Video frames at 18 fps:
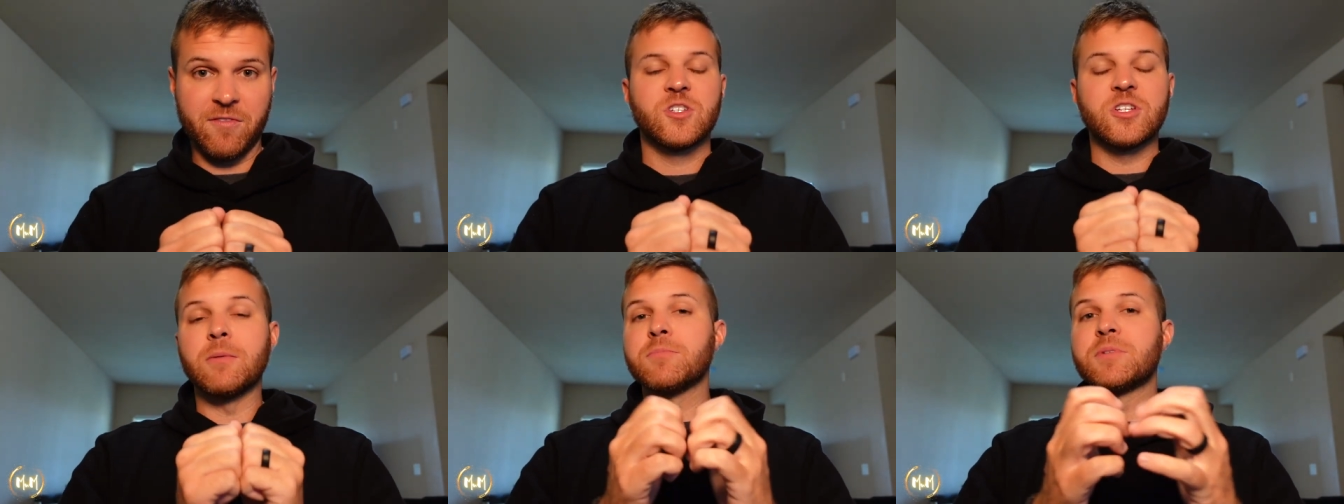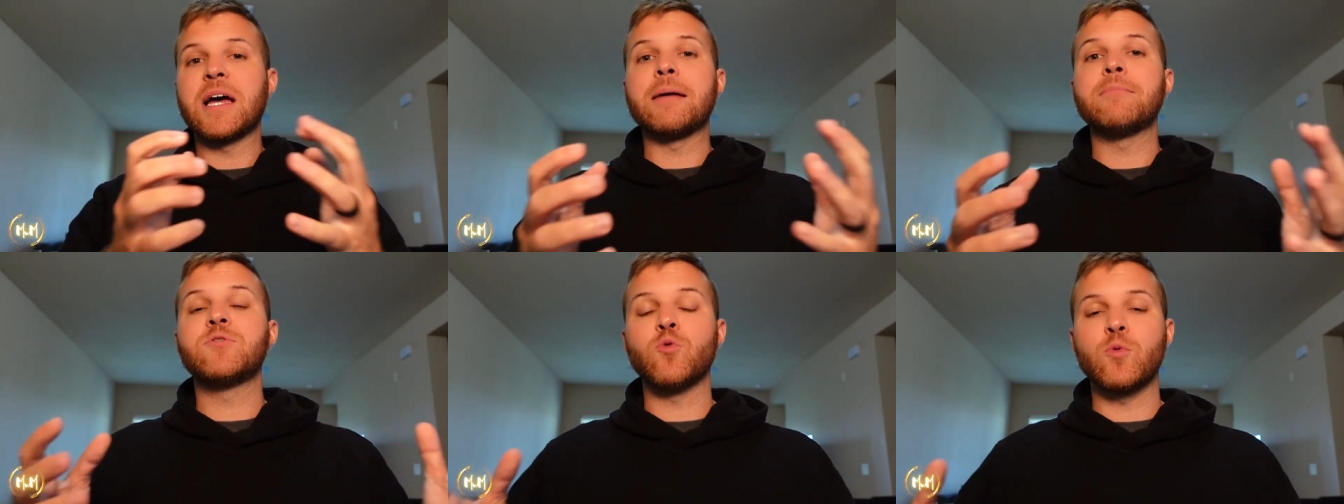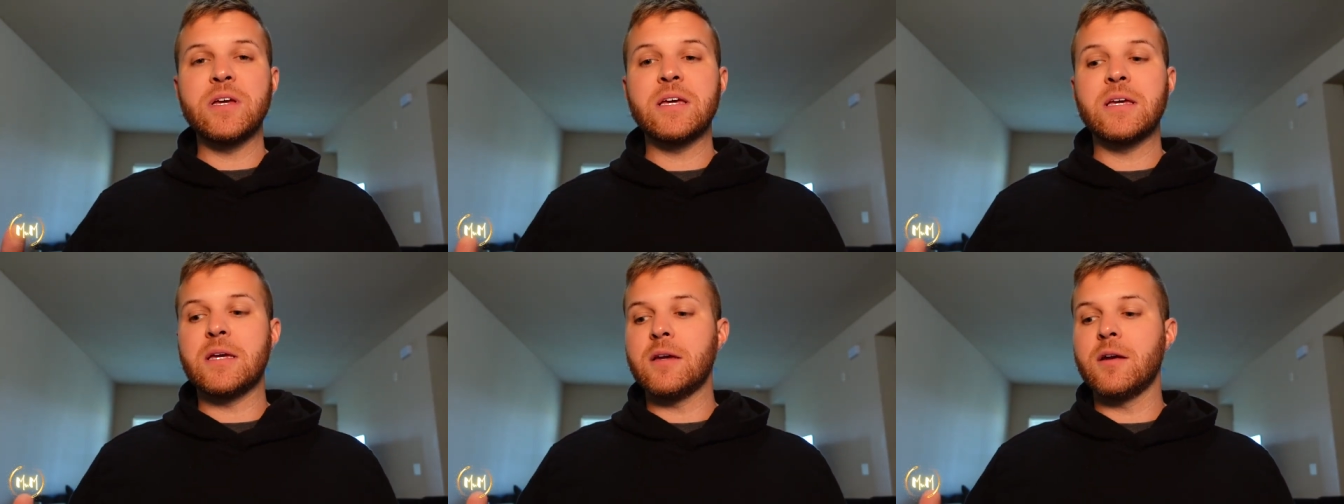Sometimes
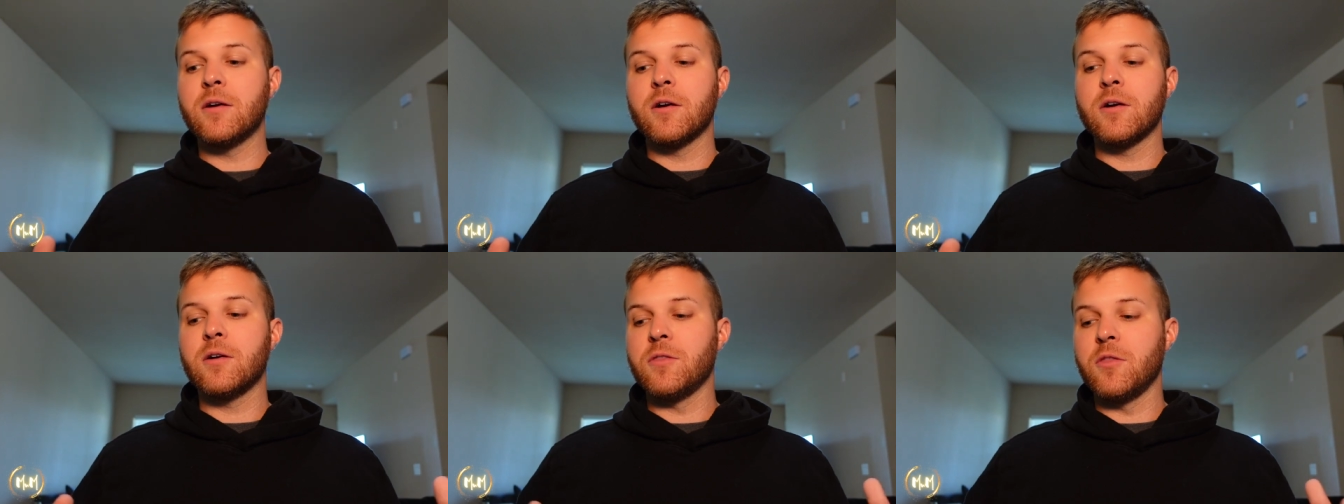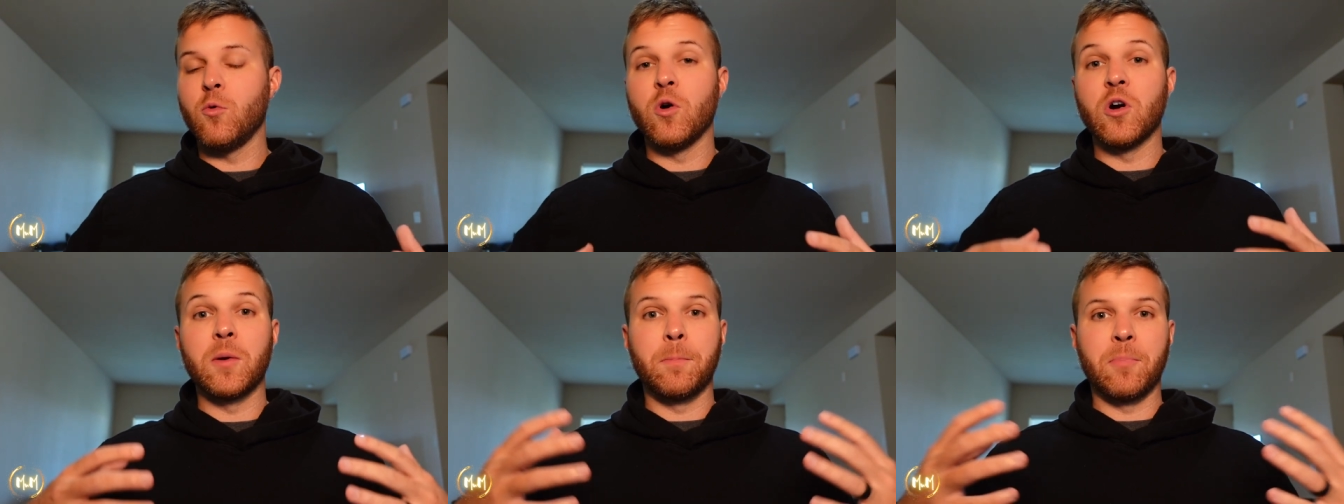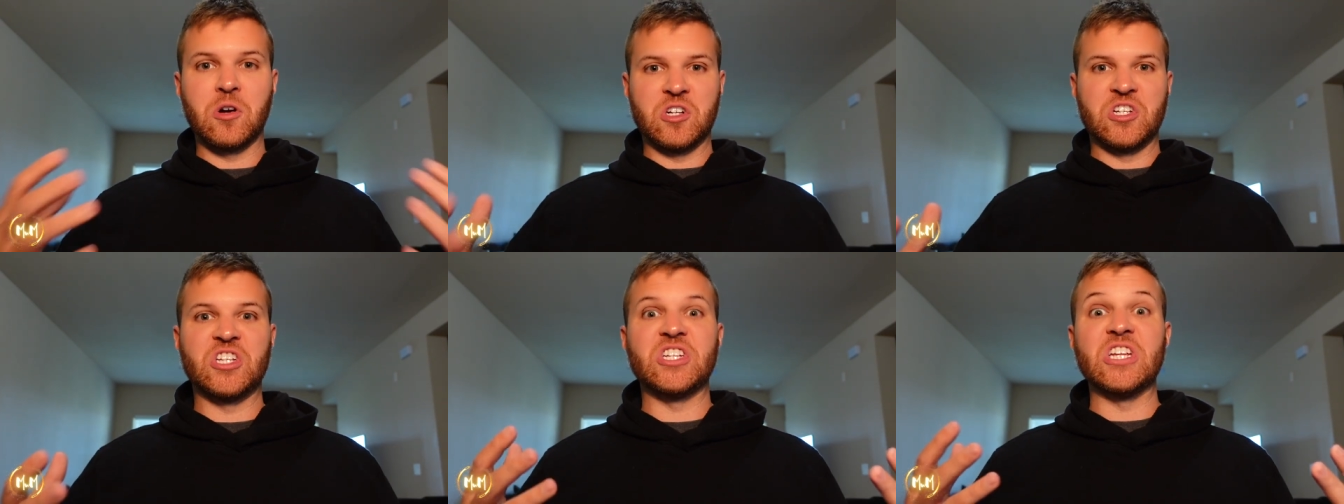we hear the word
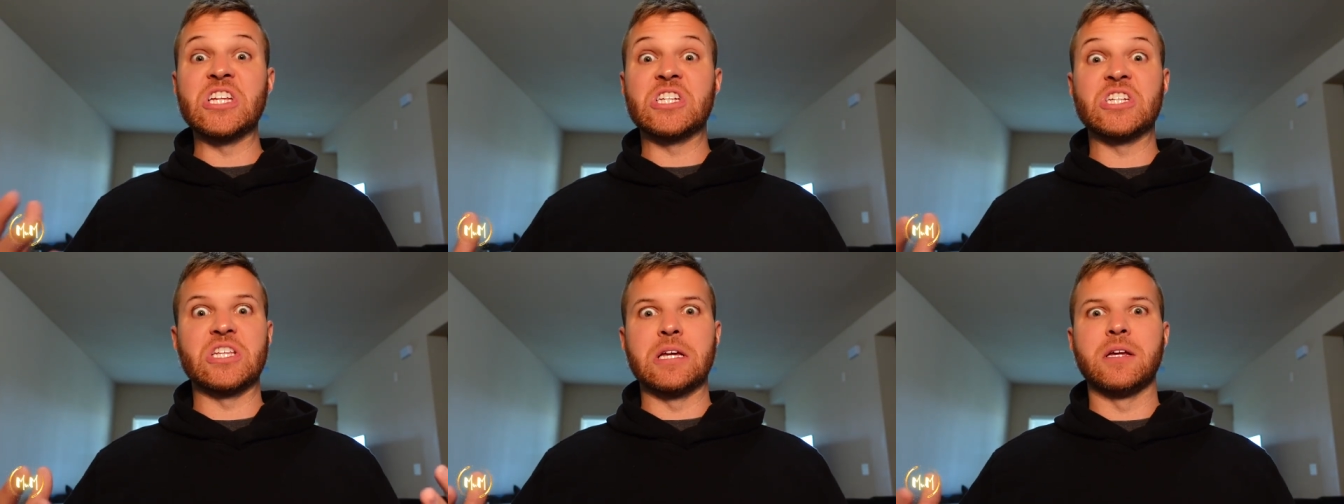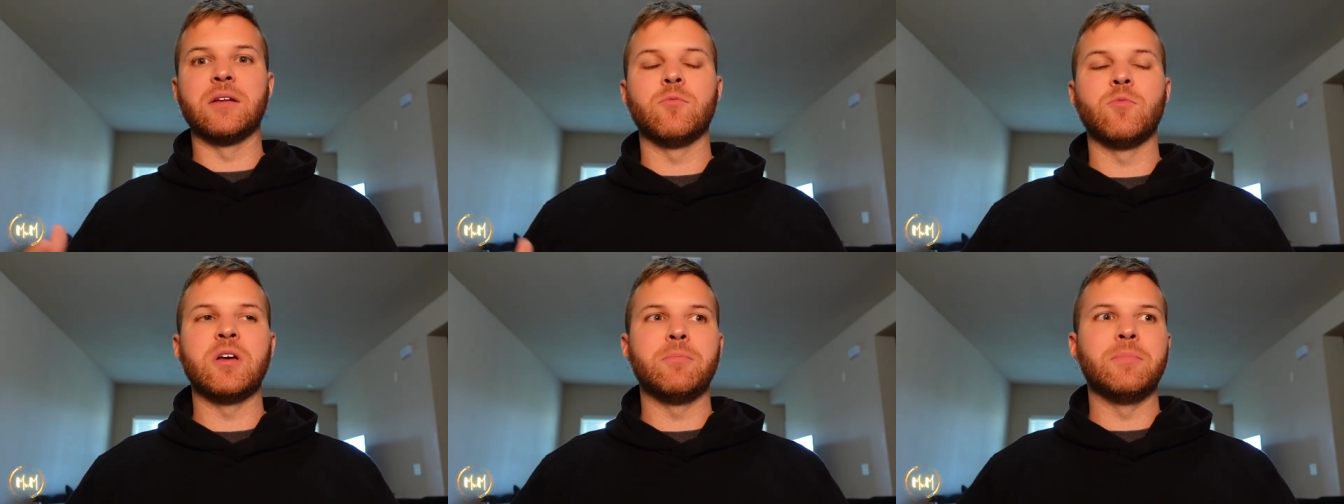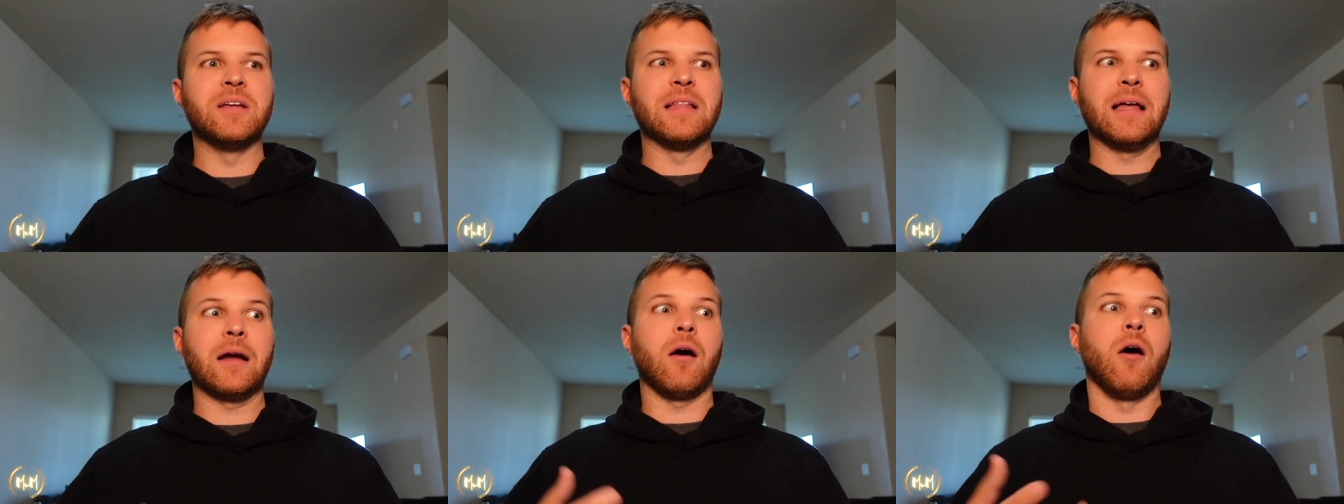persistent and we'd
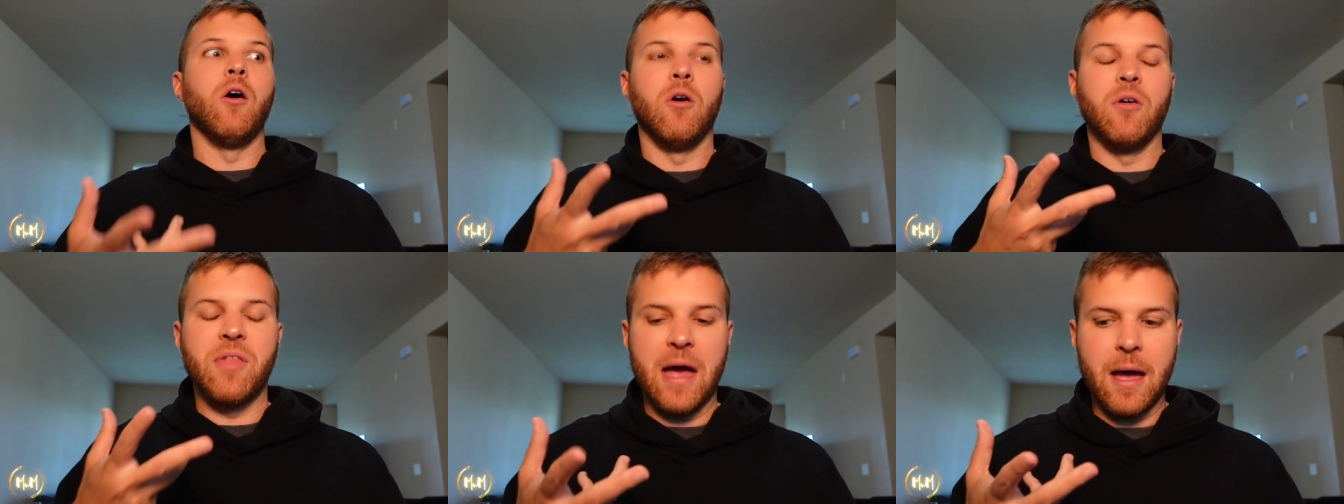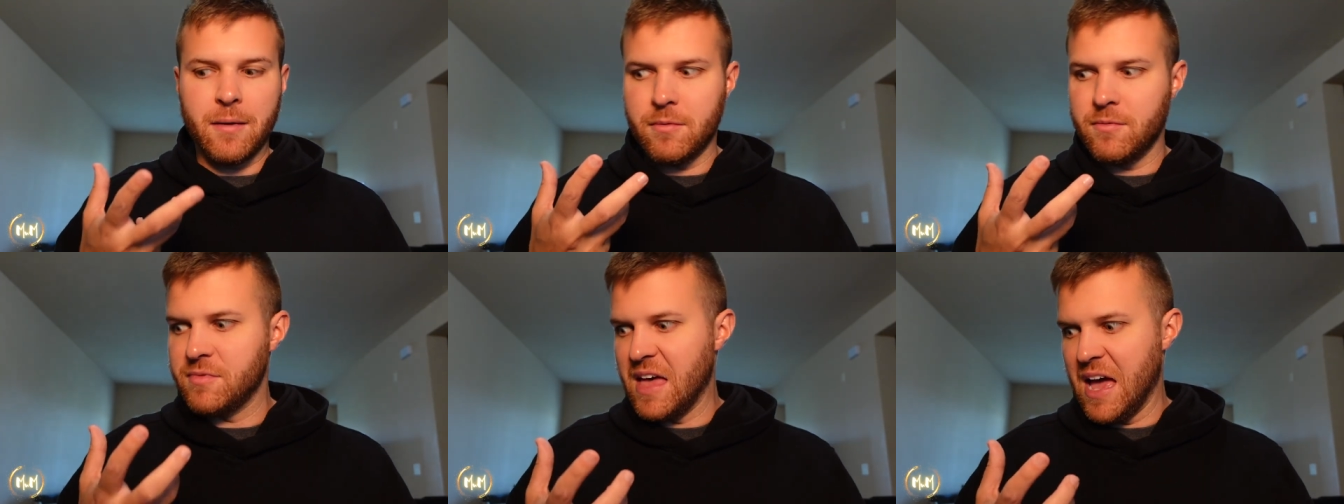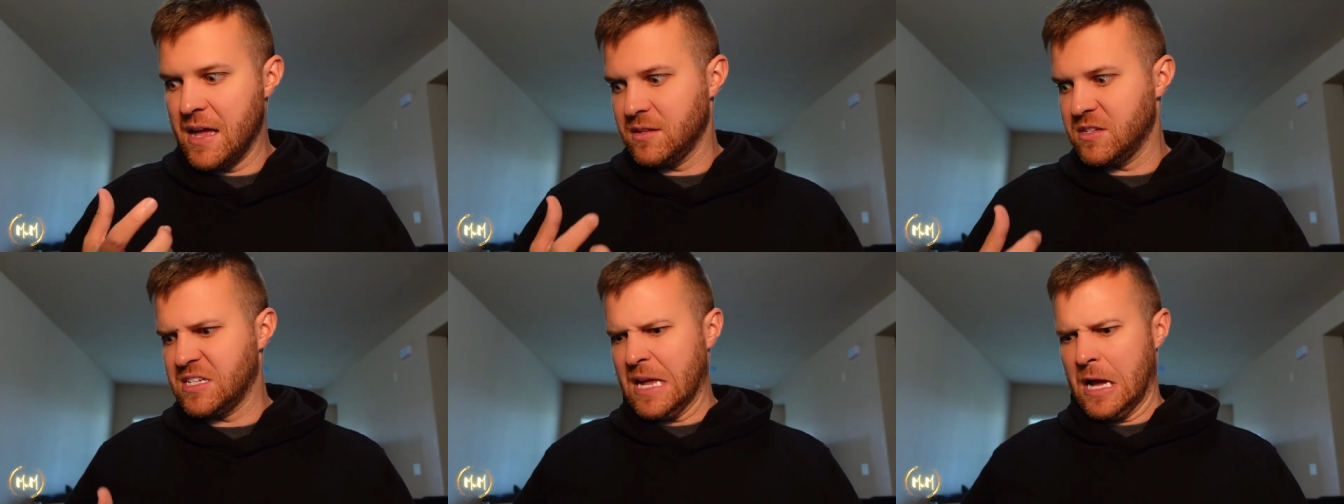be like, oh, that,
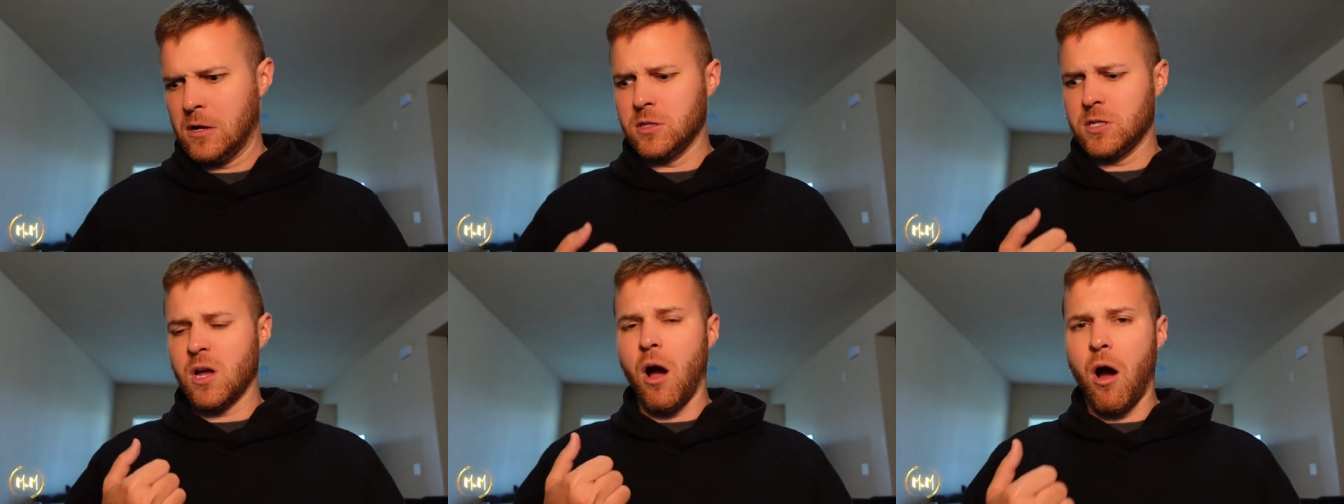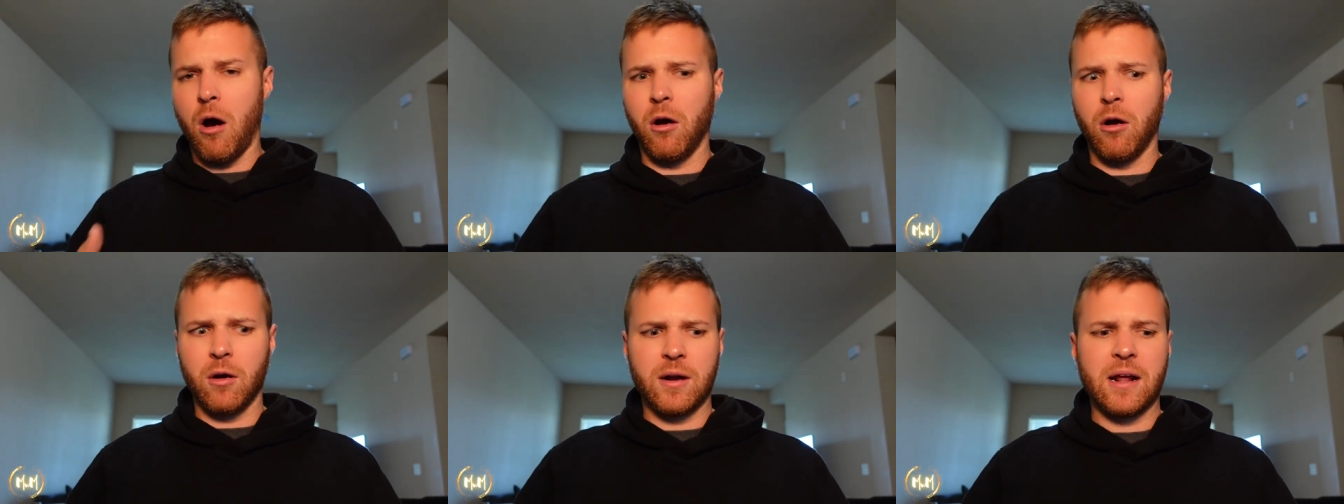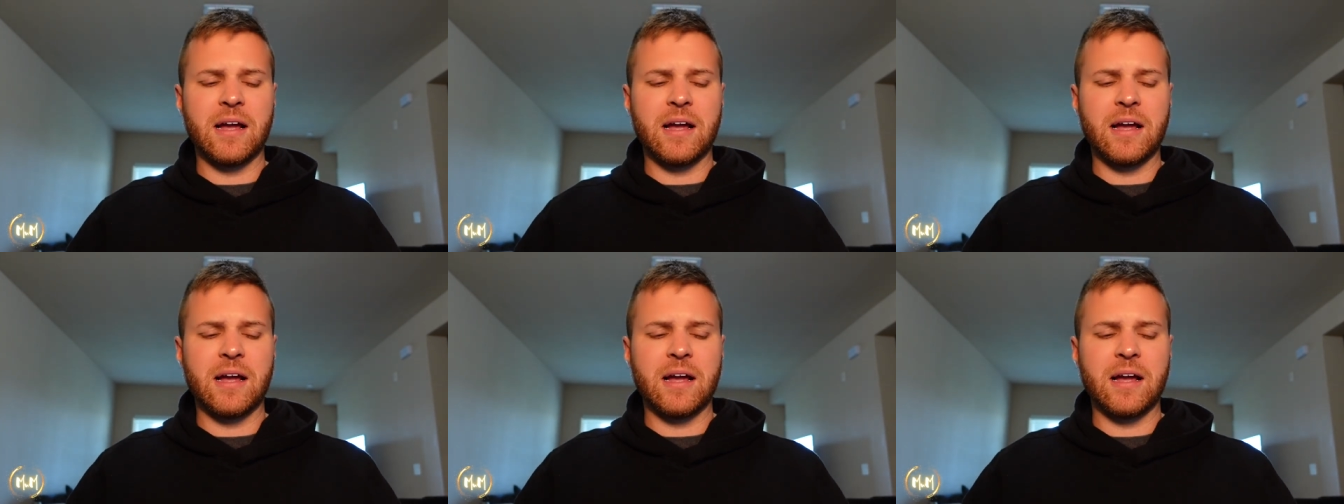that sounds hard.